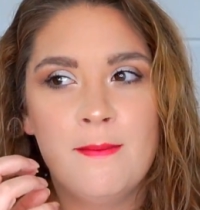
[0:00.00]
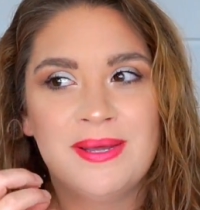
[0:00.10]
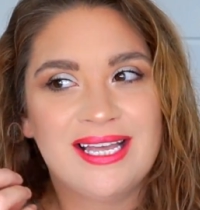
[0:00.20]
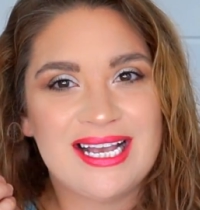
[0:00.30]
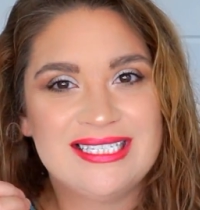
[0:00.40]

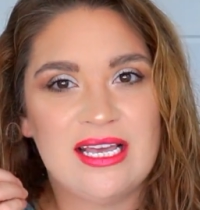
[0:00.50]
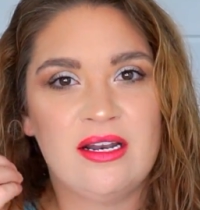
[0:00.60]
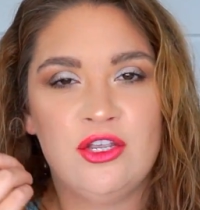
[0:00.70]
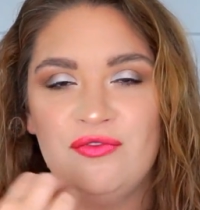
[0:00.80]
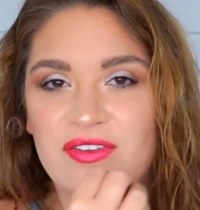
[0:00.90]
But like I
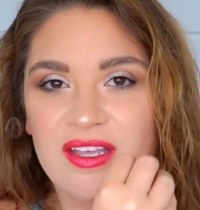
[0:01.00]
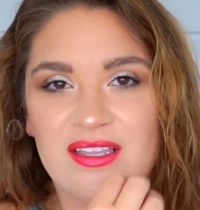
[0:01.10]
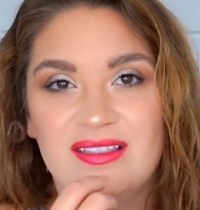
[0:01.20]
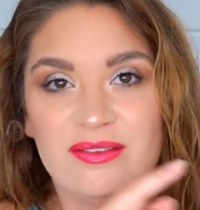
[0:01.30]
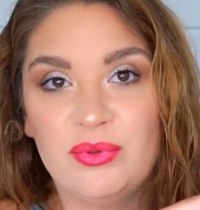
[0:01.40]
said, you feel
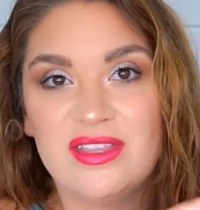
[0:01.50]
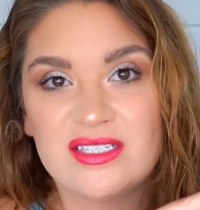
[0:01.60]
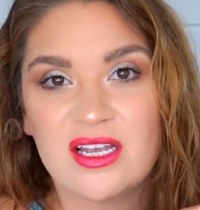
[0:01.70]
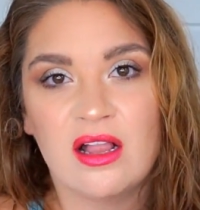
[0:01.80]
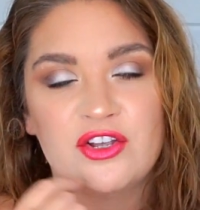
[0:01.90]
like with
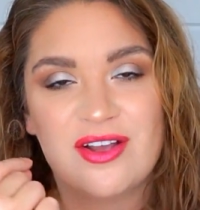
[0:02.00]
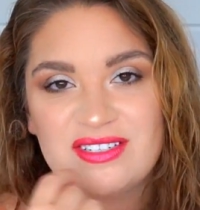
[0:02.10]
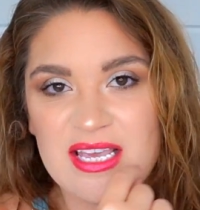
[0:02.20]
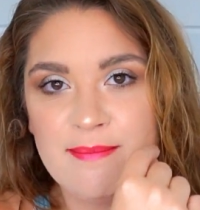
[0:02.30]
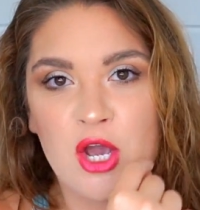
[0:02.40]
this color, you have
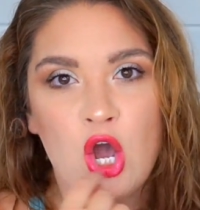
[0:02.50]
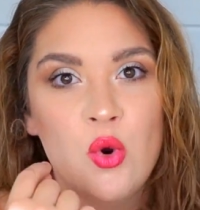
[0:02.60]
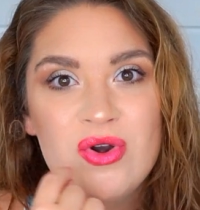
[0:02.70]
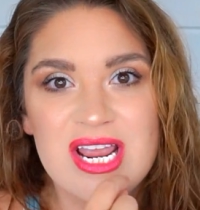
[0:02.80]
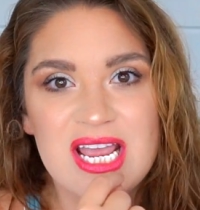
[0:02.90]
to keep
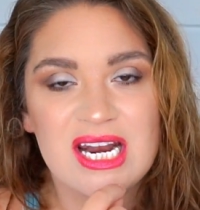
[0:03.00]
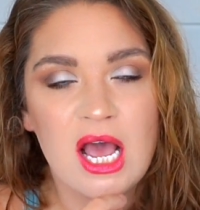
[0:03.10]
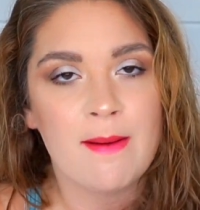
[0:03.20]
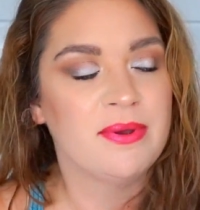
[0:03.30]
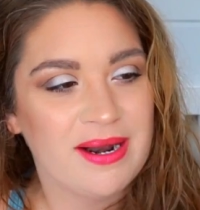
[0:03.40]
coating it up.